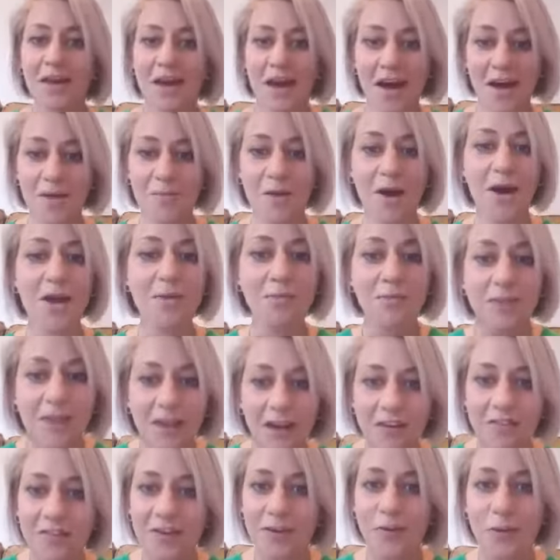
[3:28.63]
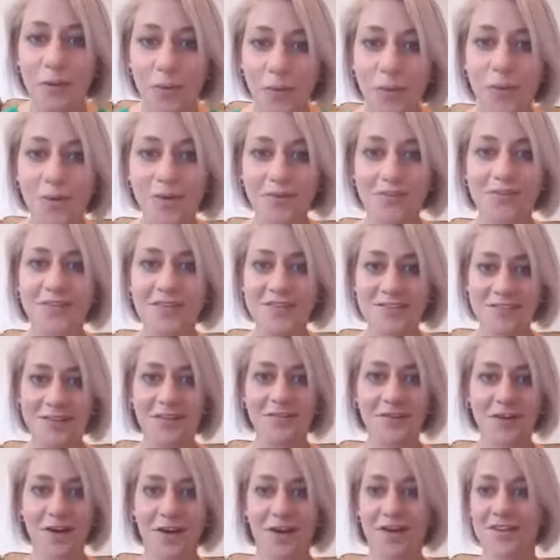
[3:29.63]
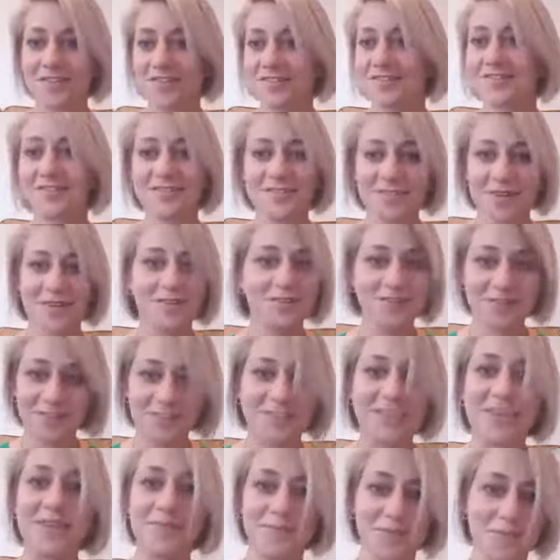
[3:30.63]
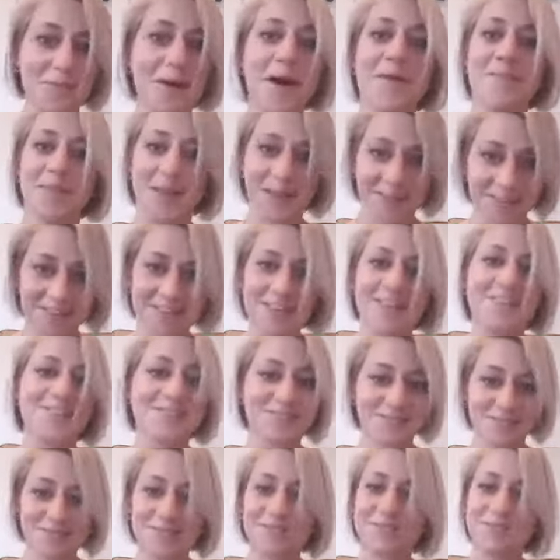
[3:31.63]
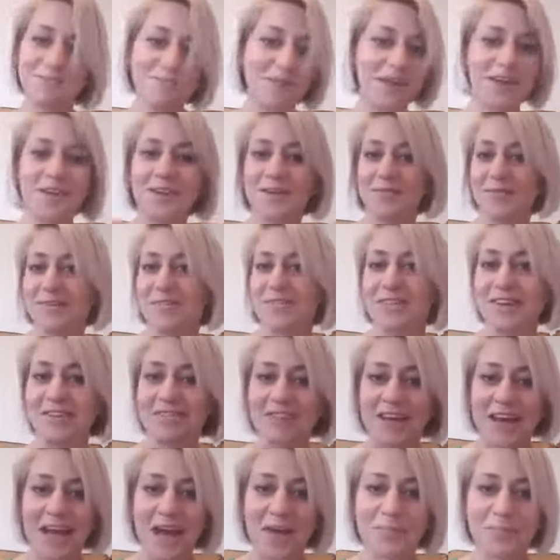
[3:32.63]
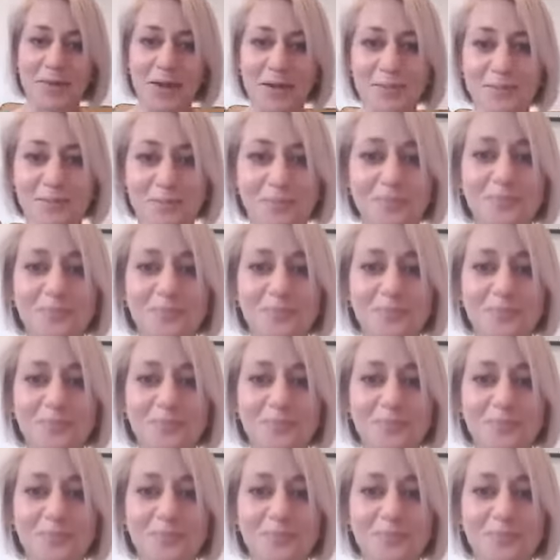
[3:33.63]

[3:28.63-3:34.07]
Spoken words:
I'm loving all of these love hearts, so just keep them coming. It's making me really, really happy.